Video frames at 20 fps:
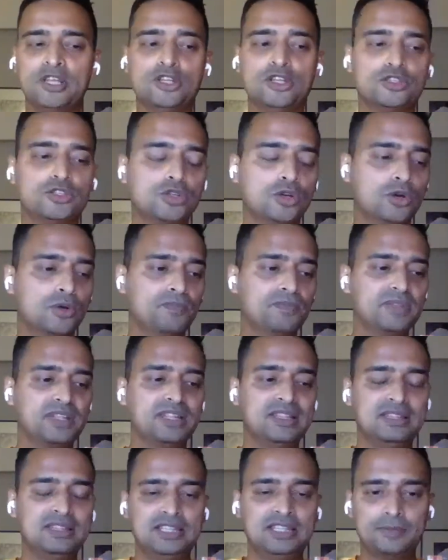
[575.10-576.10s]
So
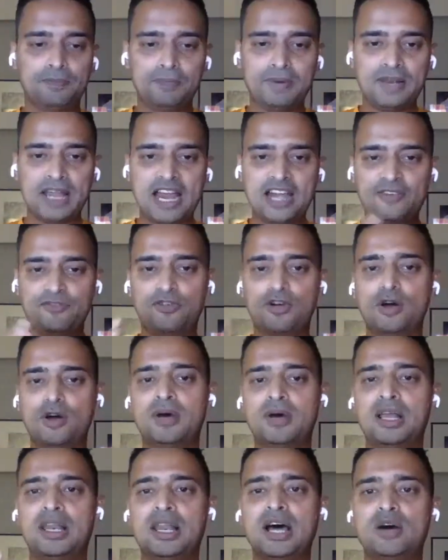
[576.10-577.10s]
the platform
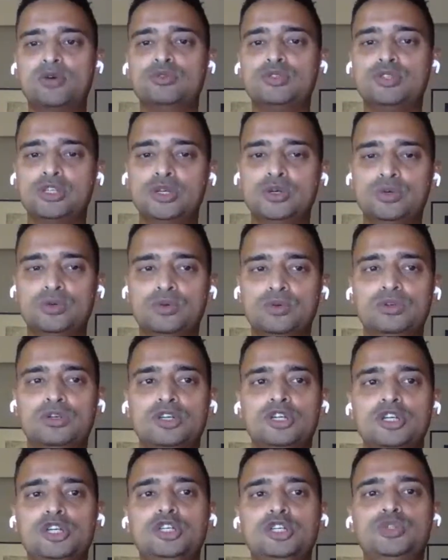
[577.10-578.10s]
allows you
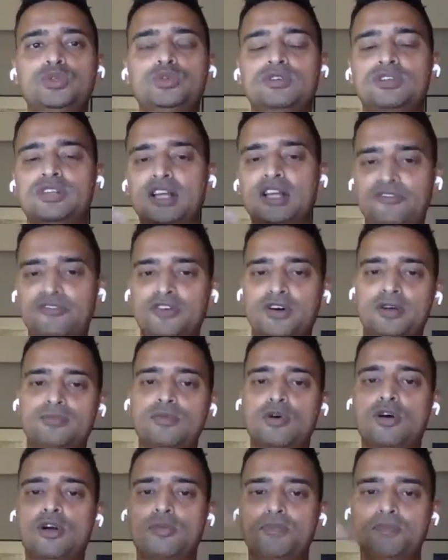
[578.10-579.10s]
to refer
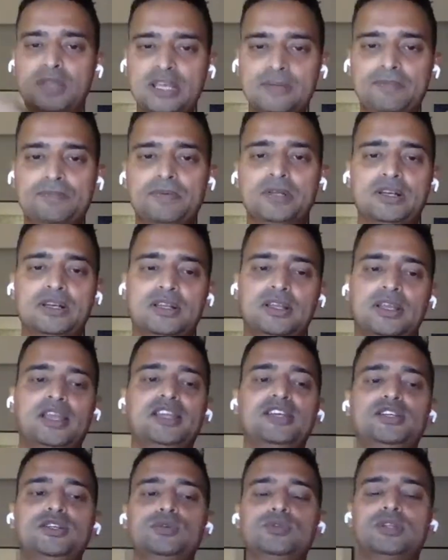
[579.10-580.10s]
more people
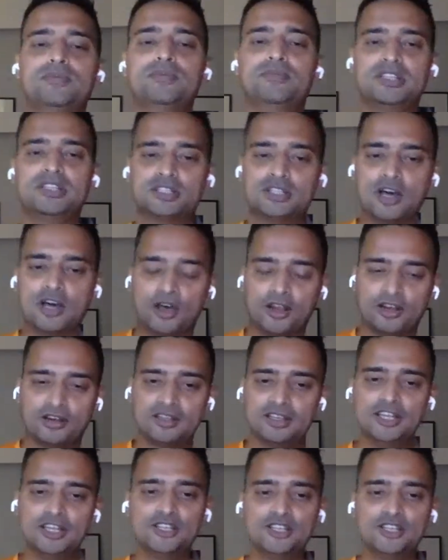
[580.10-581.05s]
into the BizThon.